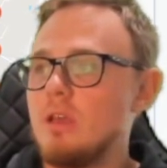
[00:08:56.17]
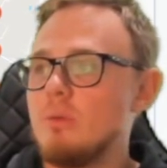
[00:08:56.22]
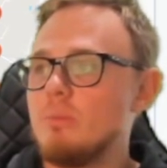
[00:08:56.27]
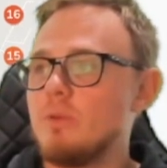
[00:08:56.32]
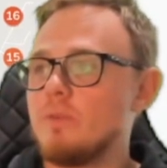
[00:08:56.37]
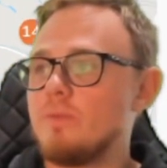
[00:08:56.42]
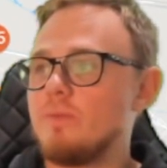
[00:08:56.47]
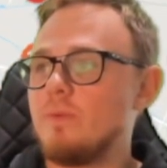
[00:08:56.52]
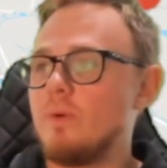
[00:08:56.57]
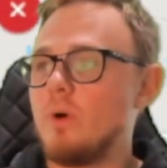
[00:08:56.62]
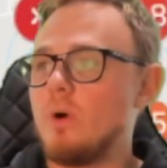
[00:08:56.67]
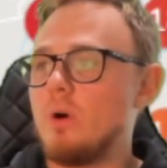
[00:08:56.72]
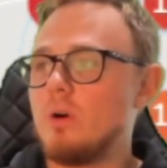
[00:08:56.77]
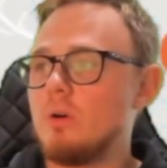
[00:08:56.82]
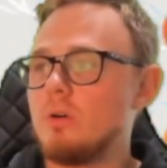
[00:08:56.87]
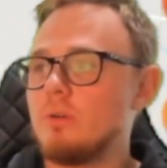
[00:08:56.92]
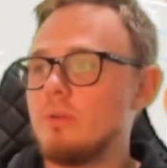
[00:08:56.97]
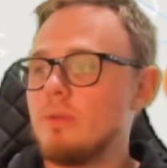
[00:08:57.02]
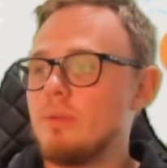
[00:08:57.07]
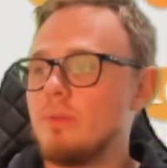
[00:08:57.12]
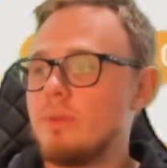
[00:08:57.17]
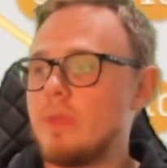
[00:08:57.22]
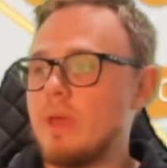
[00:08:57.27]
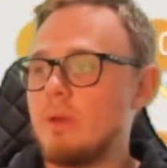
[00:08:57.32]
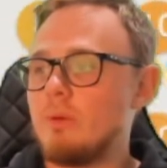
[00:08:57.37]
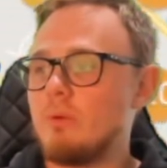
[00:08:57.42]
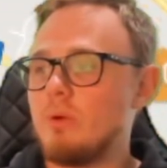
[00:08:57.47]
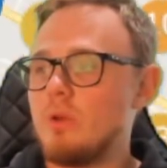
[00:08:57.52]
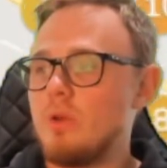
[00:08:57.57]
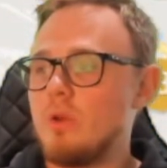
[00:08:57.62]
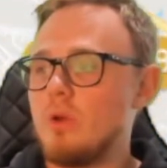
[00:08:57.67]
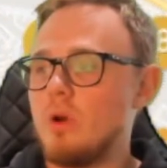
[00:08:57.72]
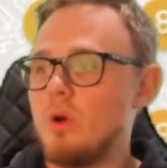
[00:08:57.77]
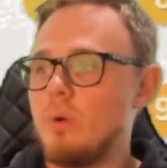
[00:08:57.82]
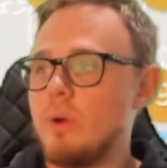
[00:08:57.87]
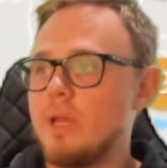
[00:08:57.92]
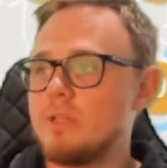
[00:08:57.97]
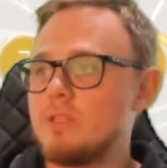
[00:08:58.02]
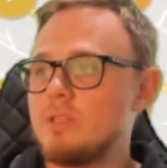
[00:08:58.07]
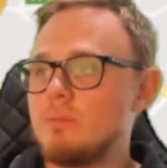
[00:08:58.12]
before they were
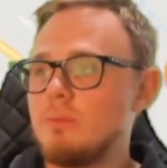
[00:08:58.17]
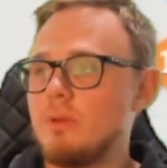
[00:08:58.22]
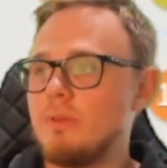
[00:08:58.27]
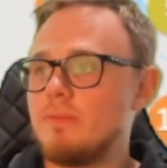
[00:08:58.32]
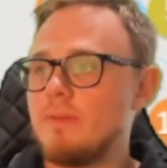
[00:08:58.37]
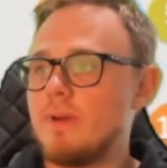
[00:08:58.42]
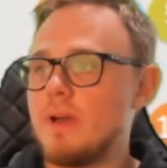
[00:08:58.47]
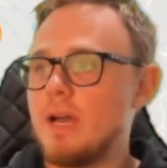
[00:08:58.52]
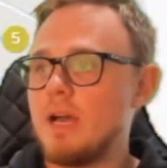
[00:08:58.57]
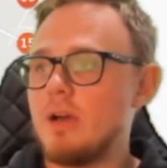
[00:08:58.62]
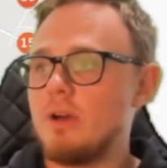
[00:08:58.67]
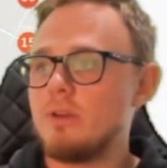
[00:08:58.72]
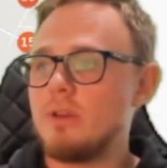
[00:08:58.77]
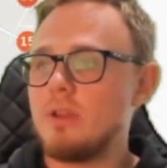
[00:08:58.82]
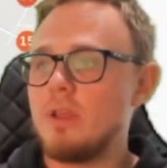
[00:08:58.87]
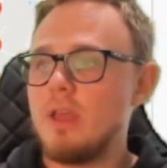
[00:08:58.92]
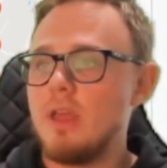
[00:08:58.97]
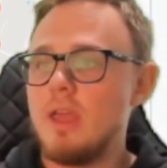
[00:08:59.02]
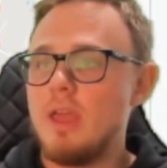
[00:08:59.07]
nowhere to be found,